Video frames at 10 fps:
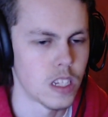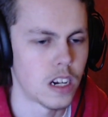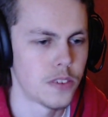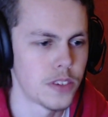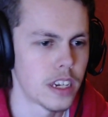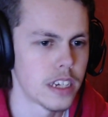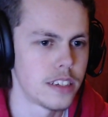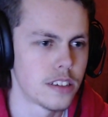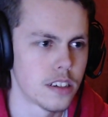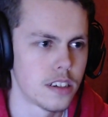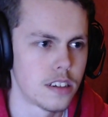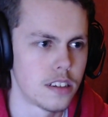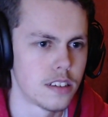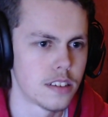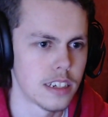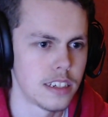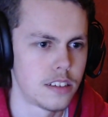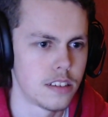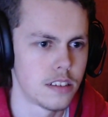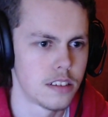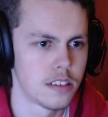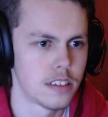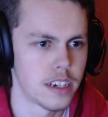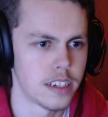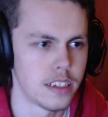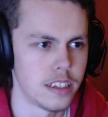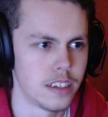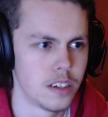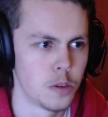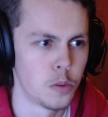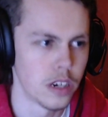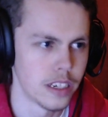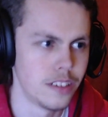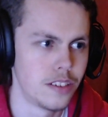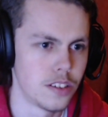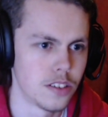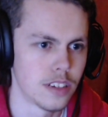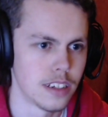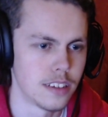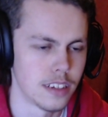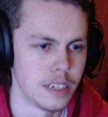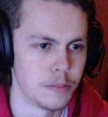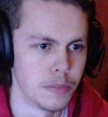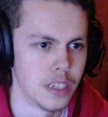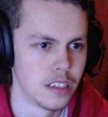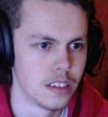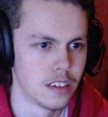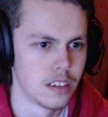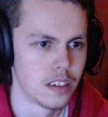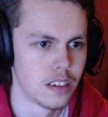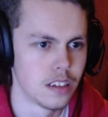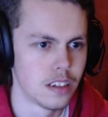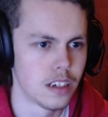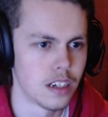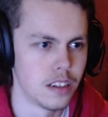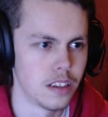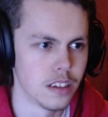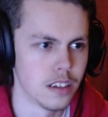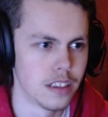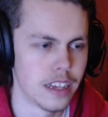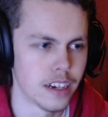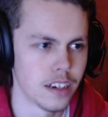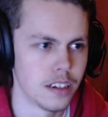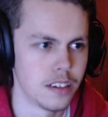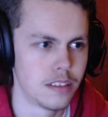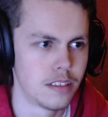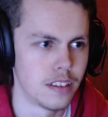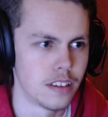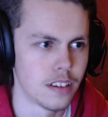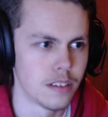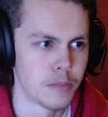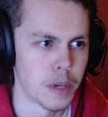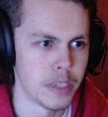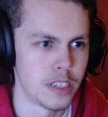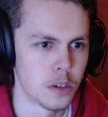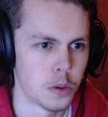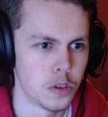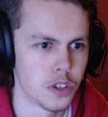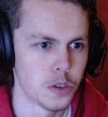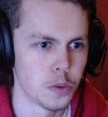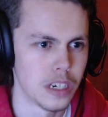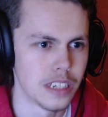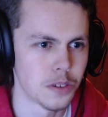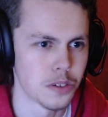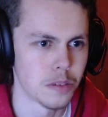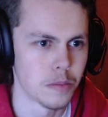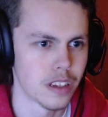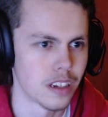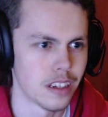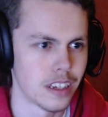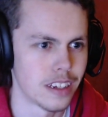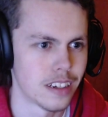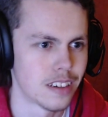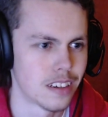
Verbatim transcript: I feel like he's gonna say to Teddy what he's just said to him, and that they're gonna maybe torture Wes or something. Yeah.